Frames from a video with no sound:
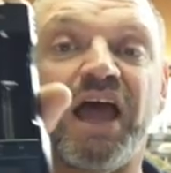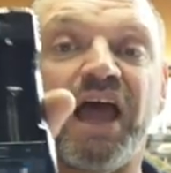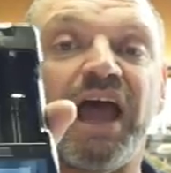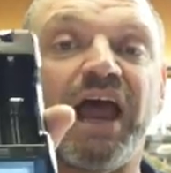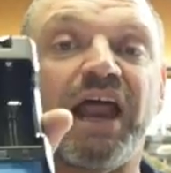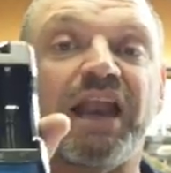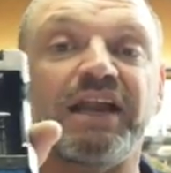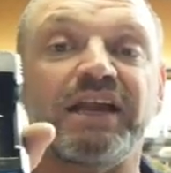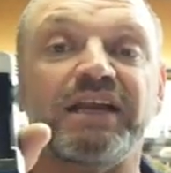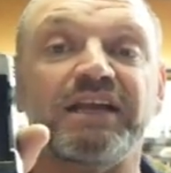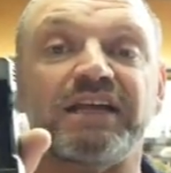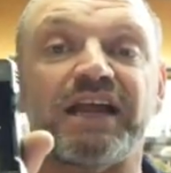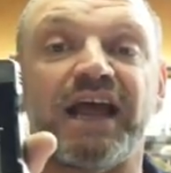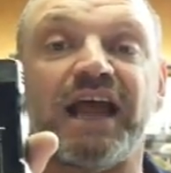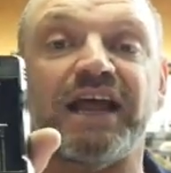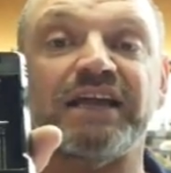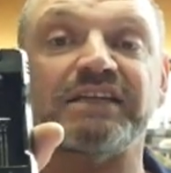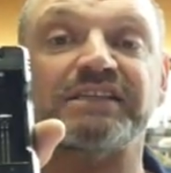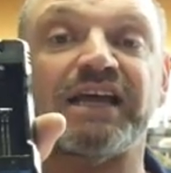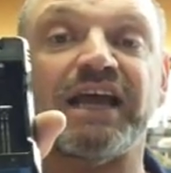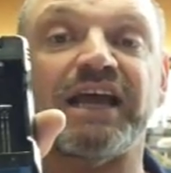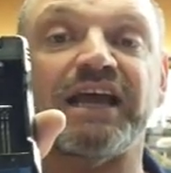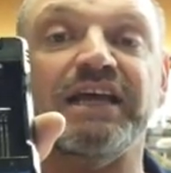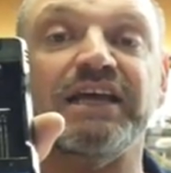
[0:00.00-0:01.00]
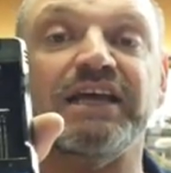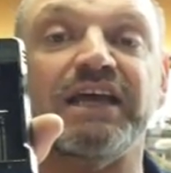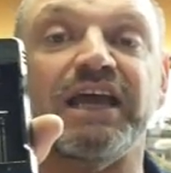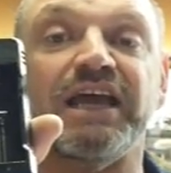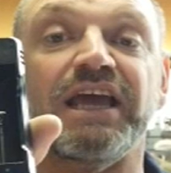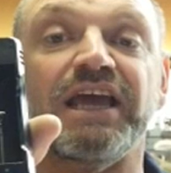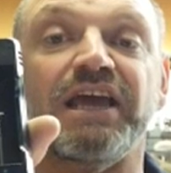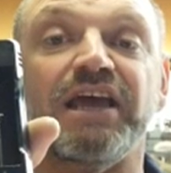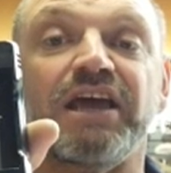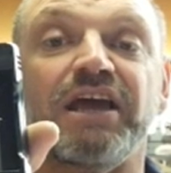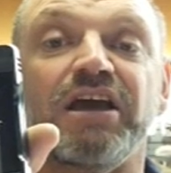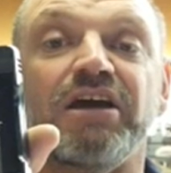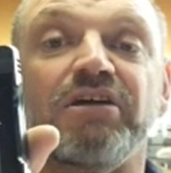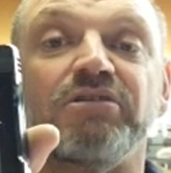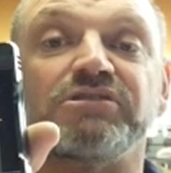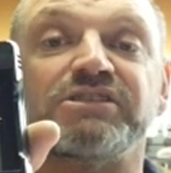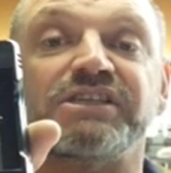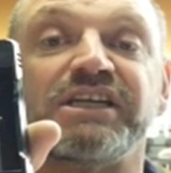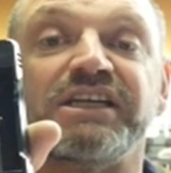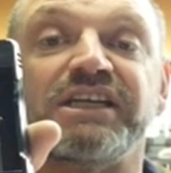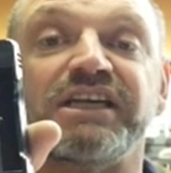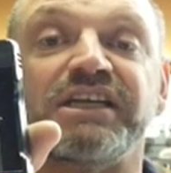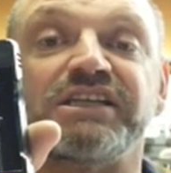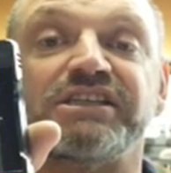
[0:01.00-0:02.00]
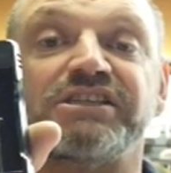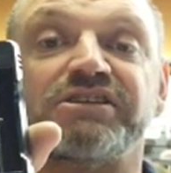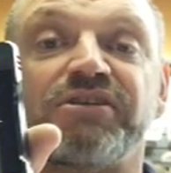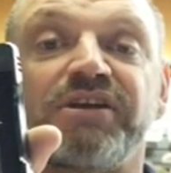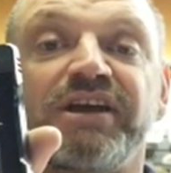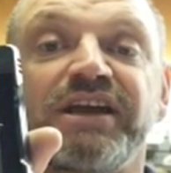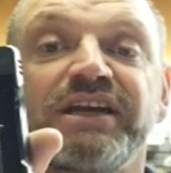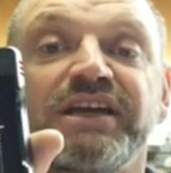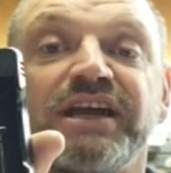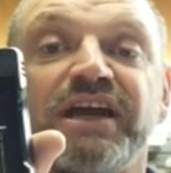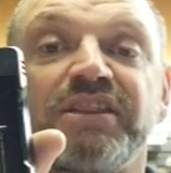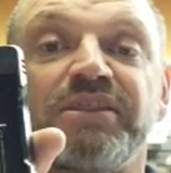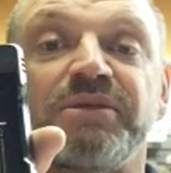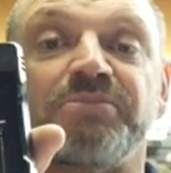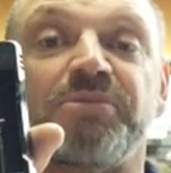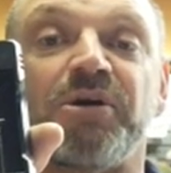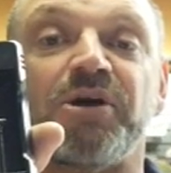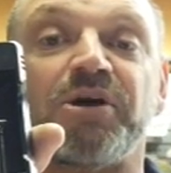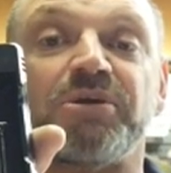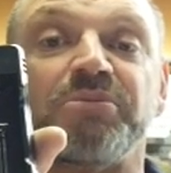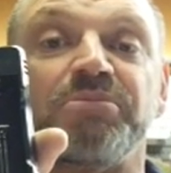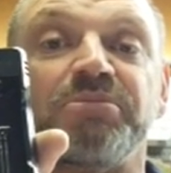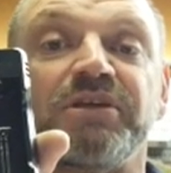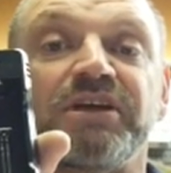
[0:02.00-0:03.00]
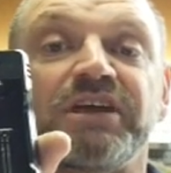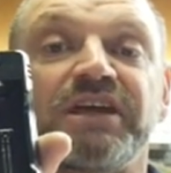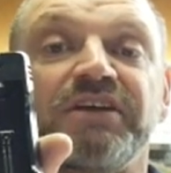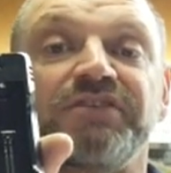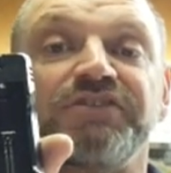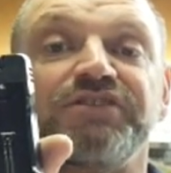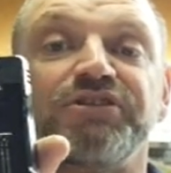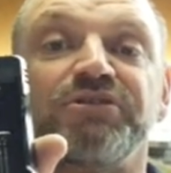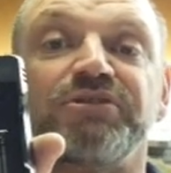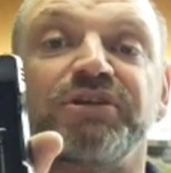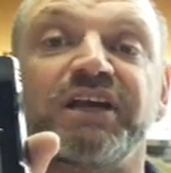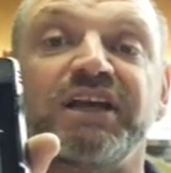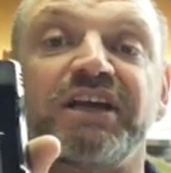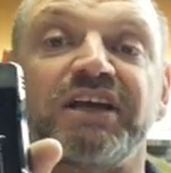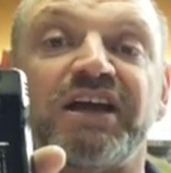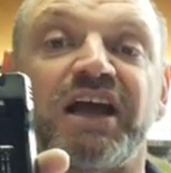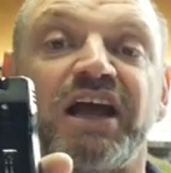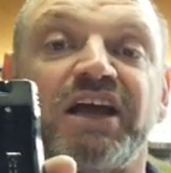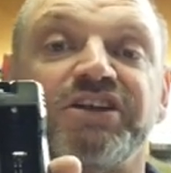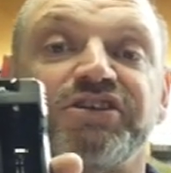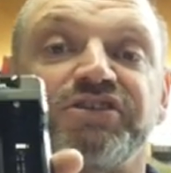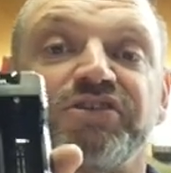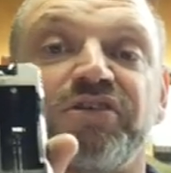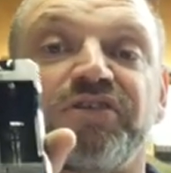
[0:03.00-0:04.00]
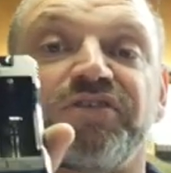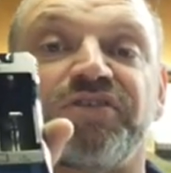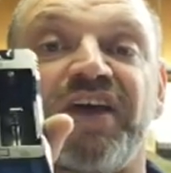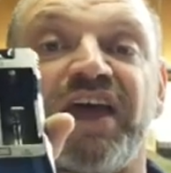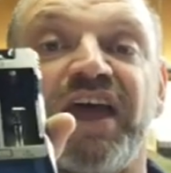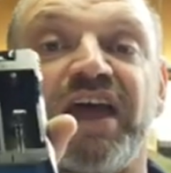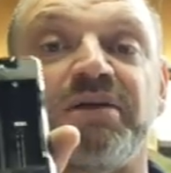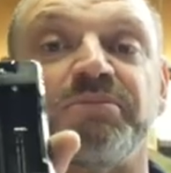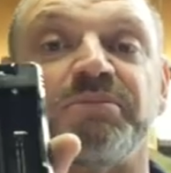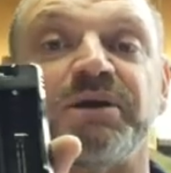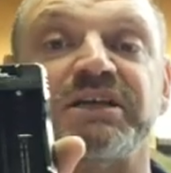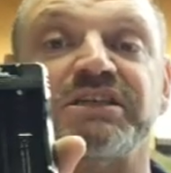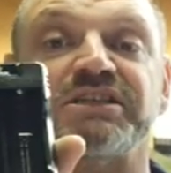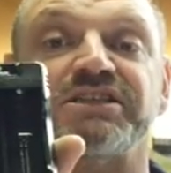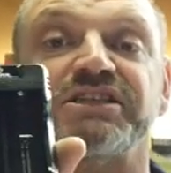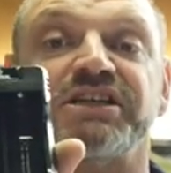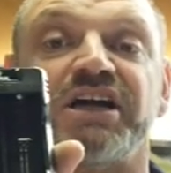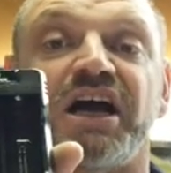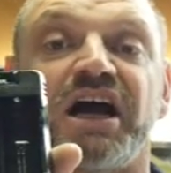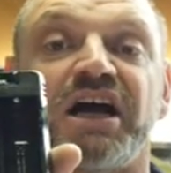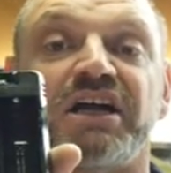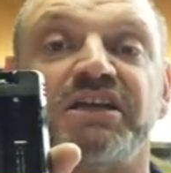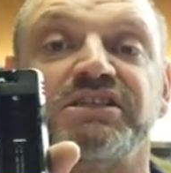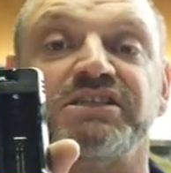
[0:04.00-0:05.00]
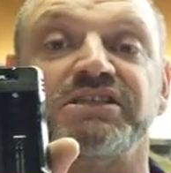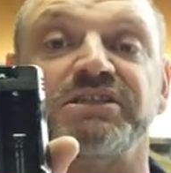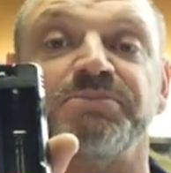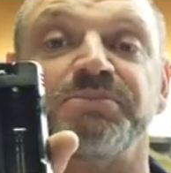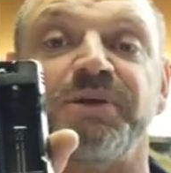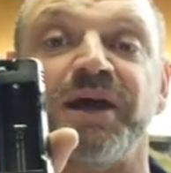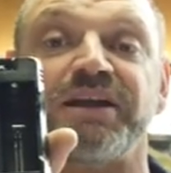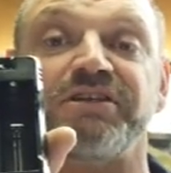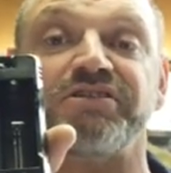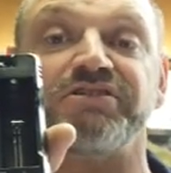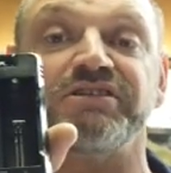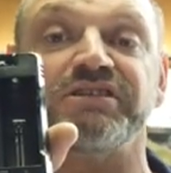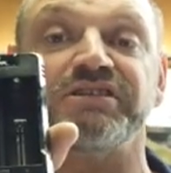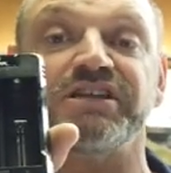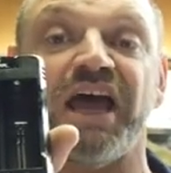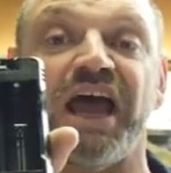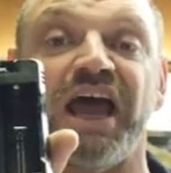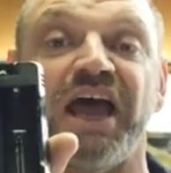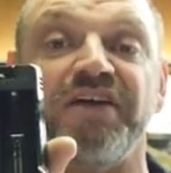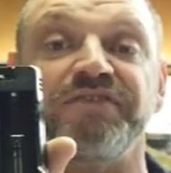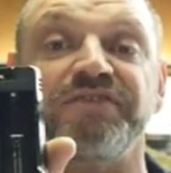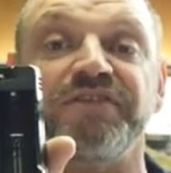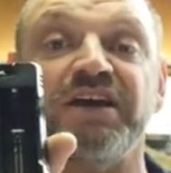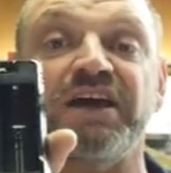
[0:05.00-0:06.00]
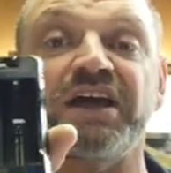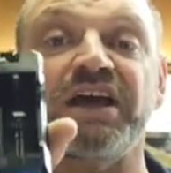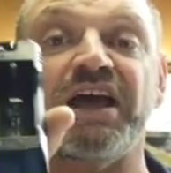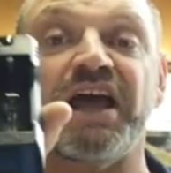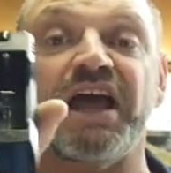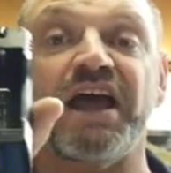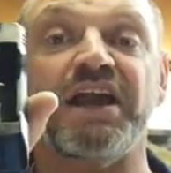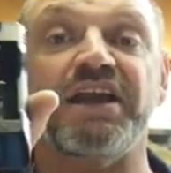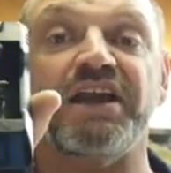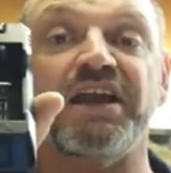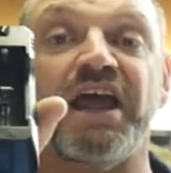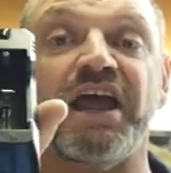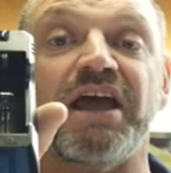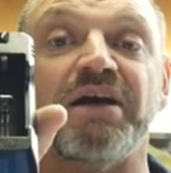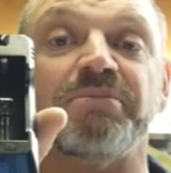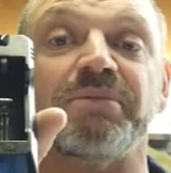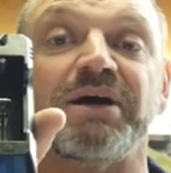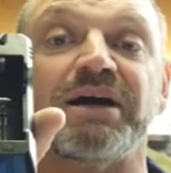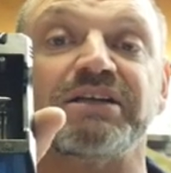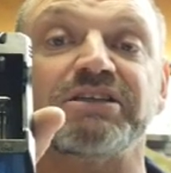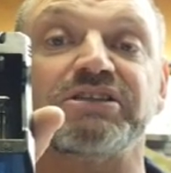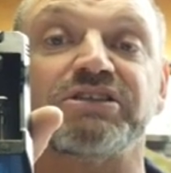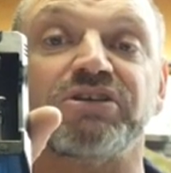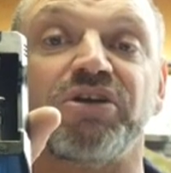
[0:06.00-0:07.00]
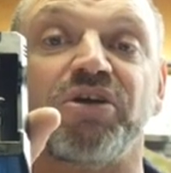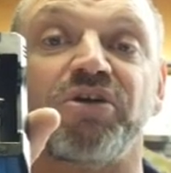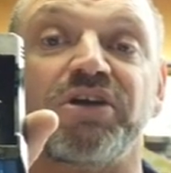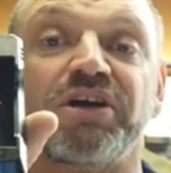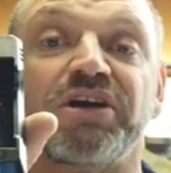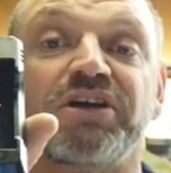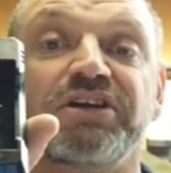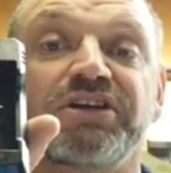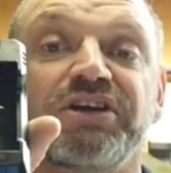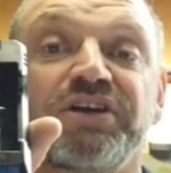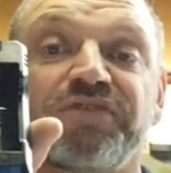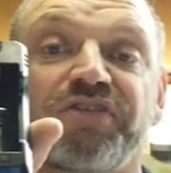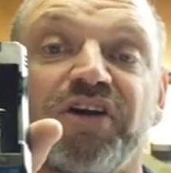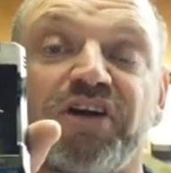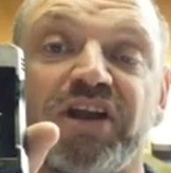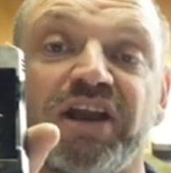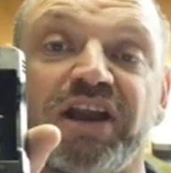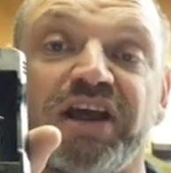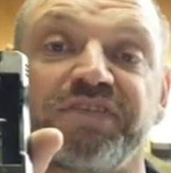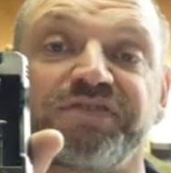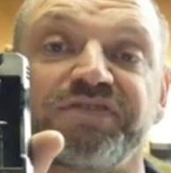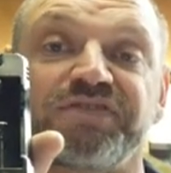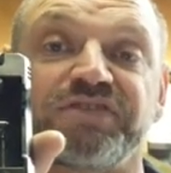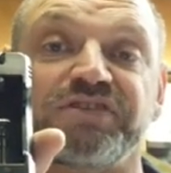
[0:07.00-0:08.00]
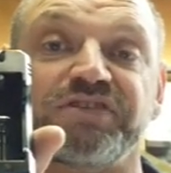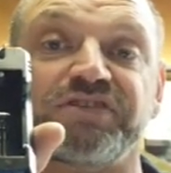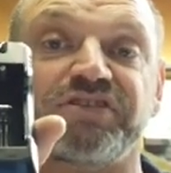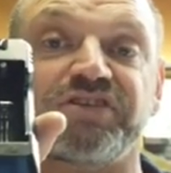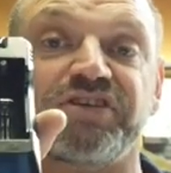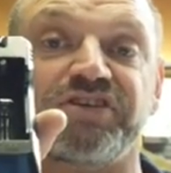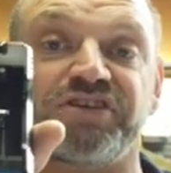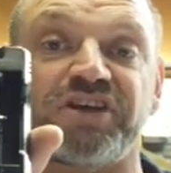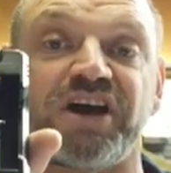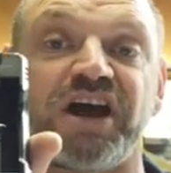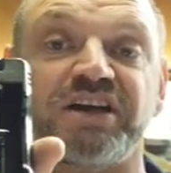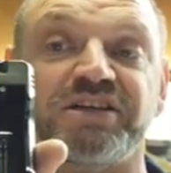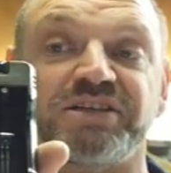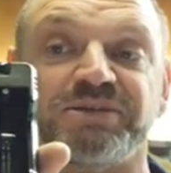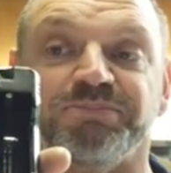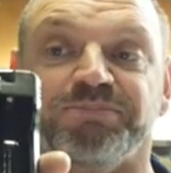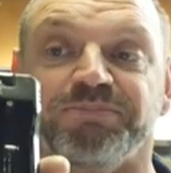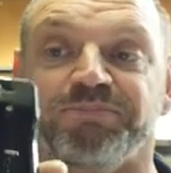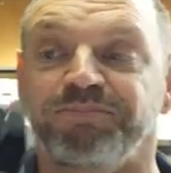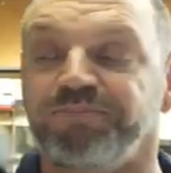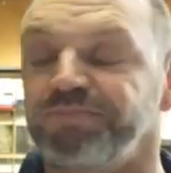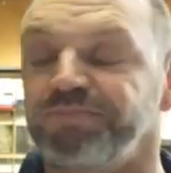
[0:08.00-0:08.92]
and it has a LCD screen down the bottom that gives you an indication of how much charge the batteries have and how much longer you've got left to charge them.